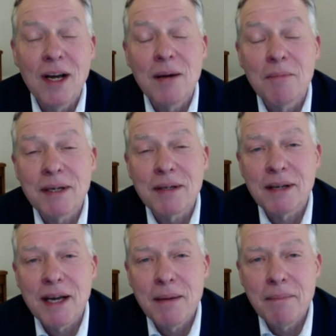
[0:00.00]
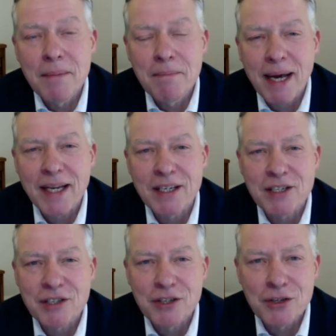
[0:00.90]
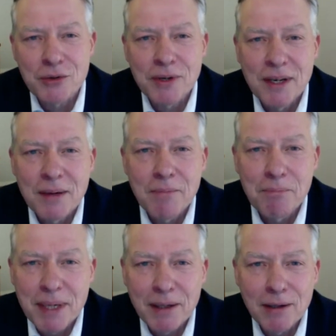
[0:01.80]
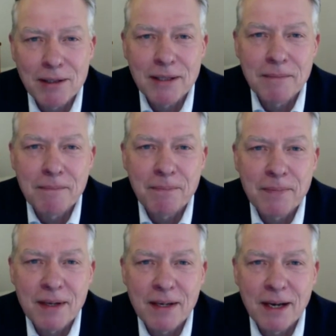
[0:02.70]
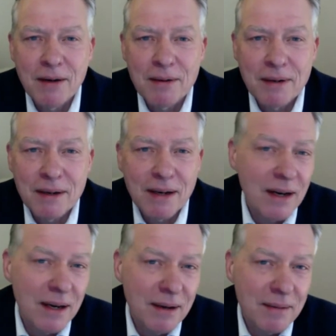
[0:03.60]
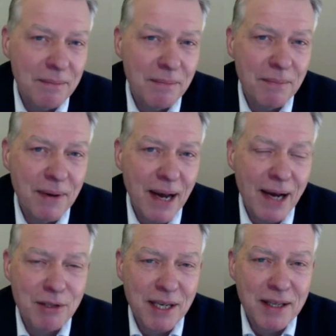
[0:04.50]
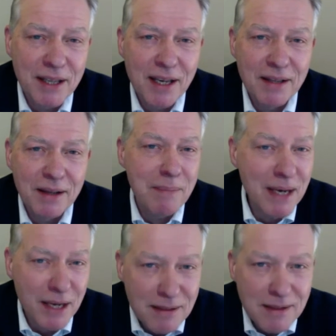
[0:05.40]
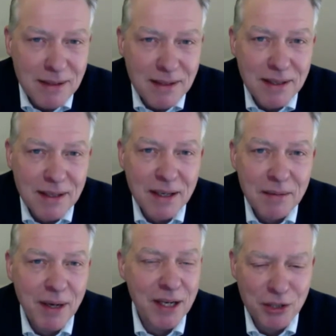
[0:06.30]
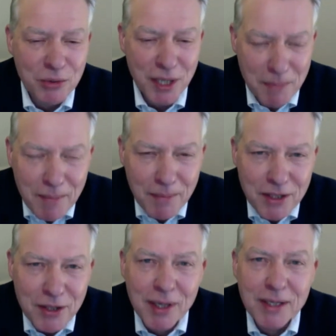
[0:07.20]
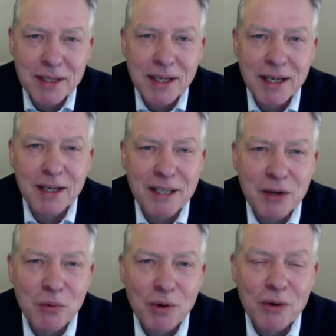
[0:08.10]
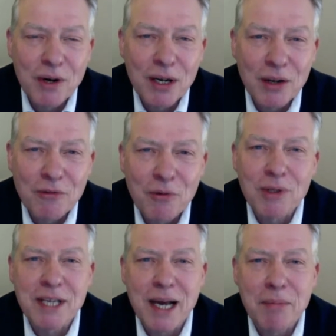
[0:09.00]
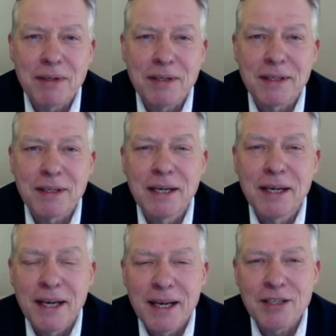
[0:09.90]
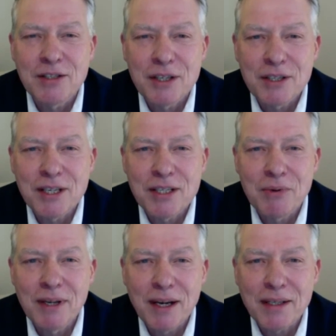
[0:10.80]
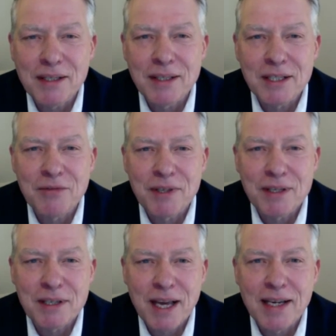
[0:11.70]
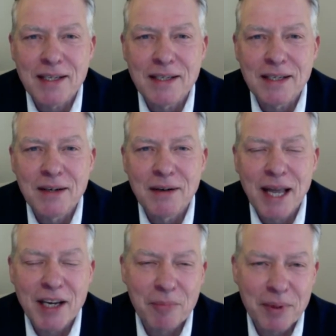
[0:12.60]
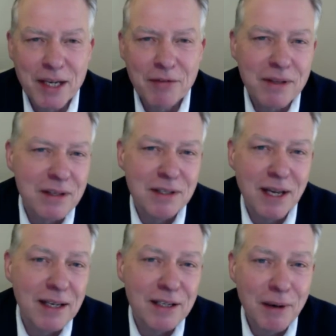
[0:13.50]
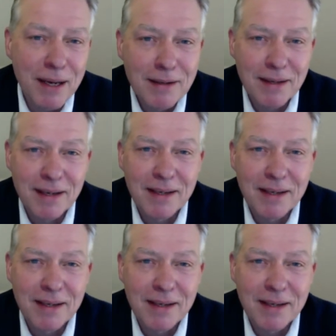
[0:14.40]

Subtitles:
but managed to build, you know, housing in the millions because there was a commitment to it. And I think a lot of what's happened is just this reluctance for the state, a lack of belief that the state can do anything.